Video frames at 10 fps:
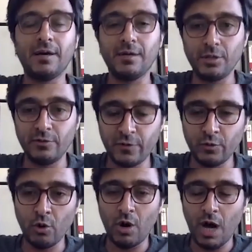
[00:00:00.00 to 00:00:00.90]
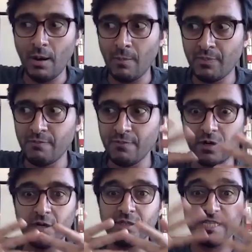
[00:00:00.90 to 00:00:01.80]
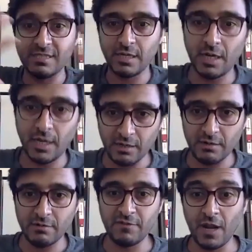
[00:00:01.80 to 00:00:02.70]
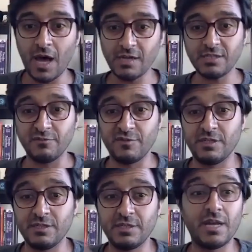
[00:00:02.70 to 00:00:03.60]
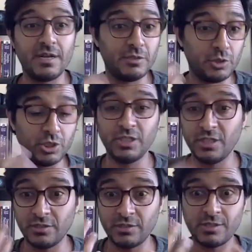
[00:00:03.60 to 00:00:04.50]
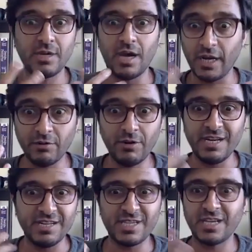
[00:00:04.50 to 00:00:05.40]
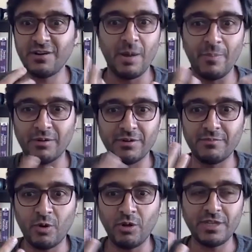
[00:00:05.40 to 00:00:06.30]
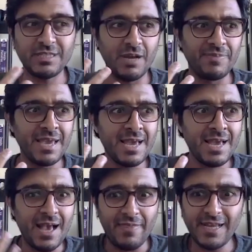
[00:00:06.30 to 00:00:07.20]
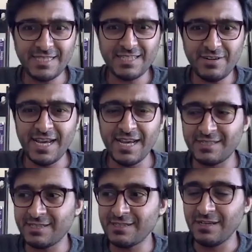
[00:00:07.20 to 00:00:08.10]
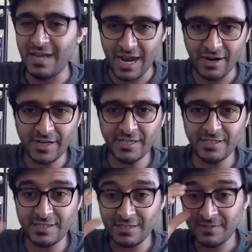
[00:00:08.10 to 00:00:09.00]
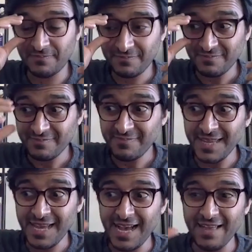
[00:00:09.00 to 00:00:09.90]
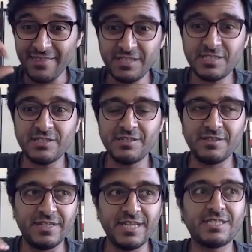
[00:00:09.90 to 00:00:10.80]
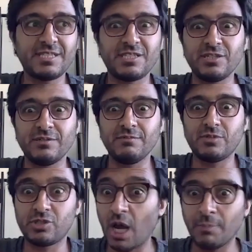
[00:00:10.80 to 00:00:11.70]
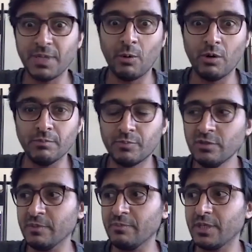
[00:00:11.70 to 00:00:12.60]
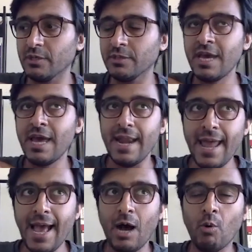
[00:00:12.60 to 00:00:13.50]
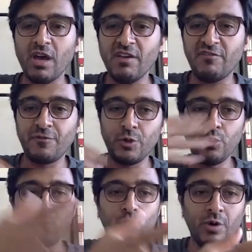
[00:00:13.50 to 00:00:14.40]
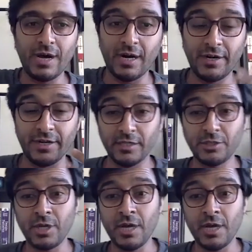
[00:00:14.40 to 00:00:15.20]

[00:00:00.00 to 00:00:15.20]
if you go up, there are design philosophies that engineers disagree about all the time, and that creates arrogance. And this stops our improvement, because now if you, Adarsh,